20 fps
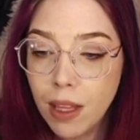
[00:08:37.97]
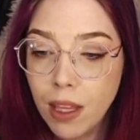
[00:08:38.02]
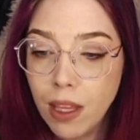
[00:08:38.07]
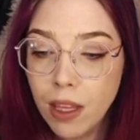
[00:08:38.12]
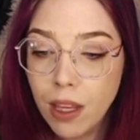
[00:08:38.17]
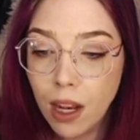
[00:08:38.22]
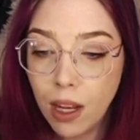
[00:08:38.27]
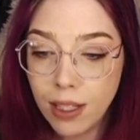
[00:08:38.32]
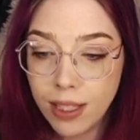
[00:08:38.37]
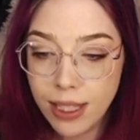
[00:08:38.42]

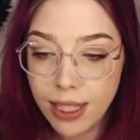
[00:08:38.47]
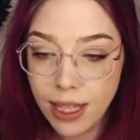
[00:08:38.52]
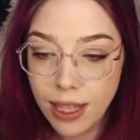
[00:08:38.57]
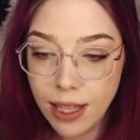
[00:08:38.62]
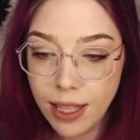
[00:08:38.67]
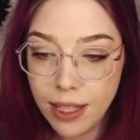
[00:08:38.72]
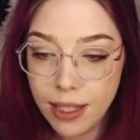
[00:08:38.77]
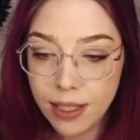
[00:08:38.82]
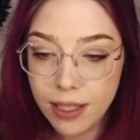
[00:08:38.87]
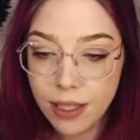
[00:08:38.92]
y'all see
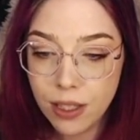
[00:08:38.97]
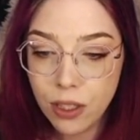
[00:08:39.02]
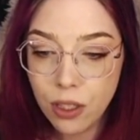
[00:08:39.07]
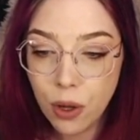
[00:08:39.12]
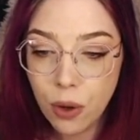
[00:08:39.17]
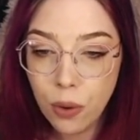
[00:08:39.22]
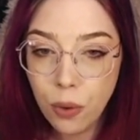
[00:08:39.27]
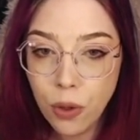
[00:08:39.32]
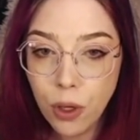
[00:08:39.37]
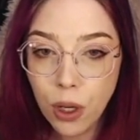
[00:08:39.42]
this.
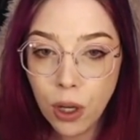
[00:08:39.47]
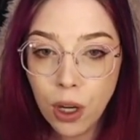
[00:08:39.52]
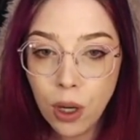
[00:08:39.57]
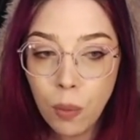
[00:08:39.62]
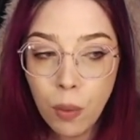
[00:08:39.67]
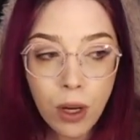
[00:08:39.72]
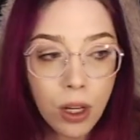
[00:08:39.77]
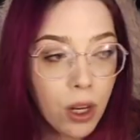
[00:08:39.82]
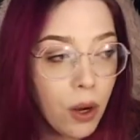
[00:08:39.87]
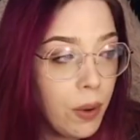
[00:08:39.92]
So you're going to
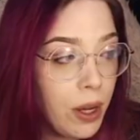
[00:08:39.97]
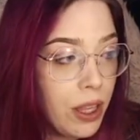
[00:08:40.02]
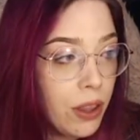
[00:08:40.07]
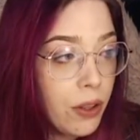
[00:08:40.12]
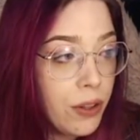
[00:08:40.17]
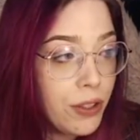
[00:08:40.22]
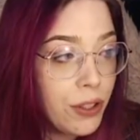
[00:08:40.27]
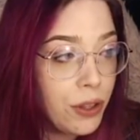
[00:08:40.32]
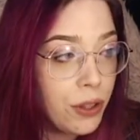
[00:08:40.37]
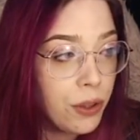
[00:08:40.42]
want to go either
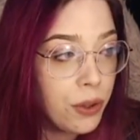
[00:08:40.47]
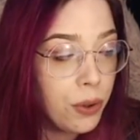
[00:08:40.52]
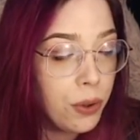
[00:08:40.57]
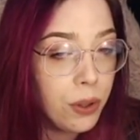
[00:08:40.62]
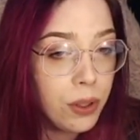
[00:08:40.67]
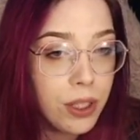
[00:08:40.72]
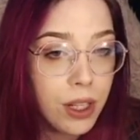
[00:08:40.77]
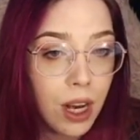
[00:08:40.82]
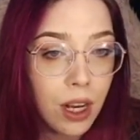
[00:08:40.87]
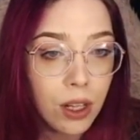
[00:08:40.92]
to the Google
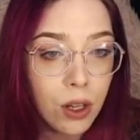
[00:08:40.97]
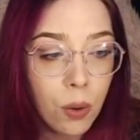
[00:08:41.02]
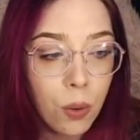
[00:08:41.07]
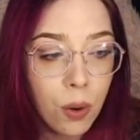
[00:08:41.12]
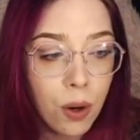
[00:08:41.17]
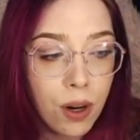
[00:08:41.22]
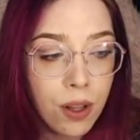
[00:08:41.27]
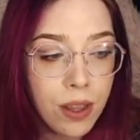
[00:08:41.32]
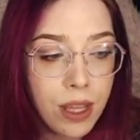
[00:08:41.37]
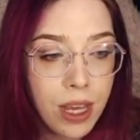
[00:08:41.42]
Doc
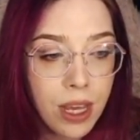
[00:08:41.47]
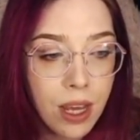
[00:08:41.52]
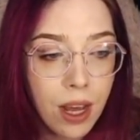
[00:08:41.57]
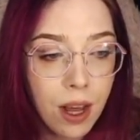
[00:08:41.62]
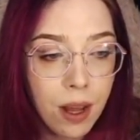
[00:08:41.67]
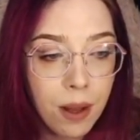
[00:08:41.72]
or the